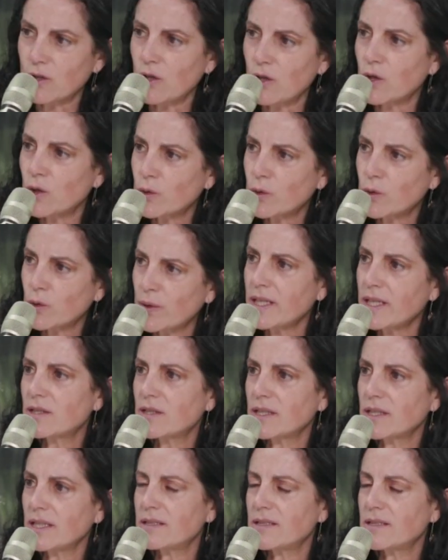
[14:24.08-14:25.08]

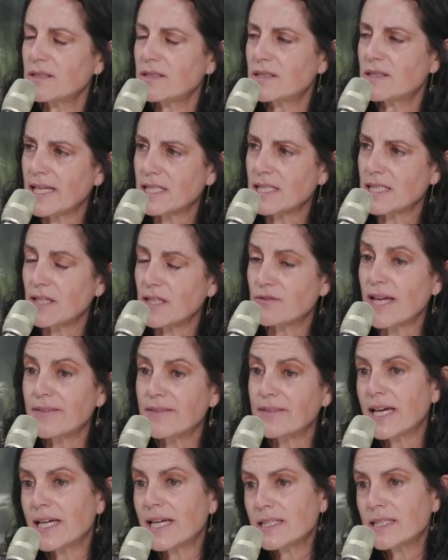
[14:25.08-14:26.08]
concrete incentives,
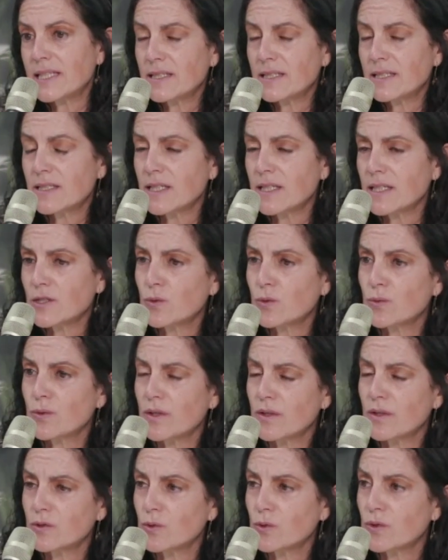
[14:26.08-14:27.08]
and that leads us to
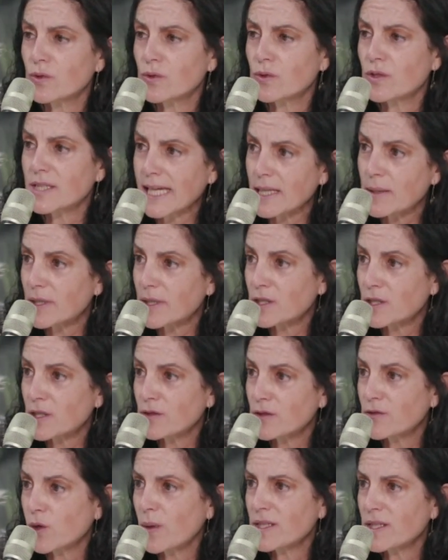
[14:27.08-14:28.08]
the second part
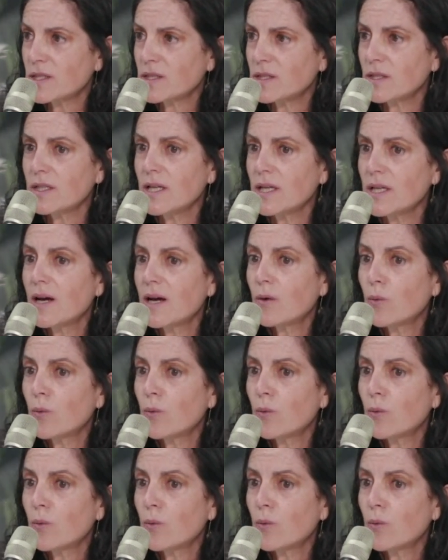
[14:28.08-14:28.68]
of your question.